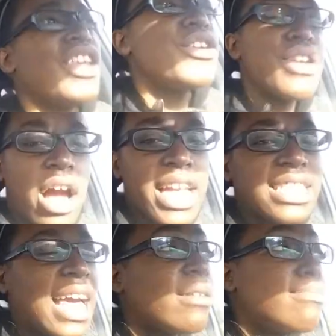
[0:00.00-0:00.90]
you know he's
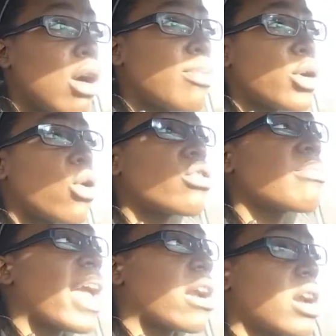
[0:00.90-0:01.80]
not a mobile
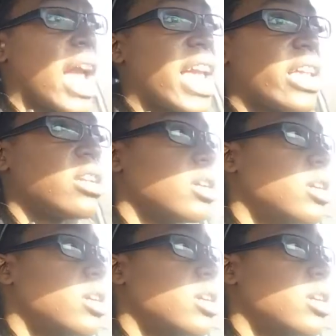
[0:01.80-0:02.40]
quarterback, right?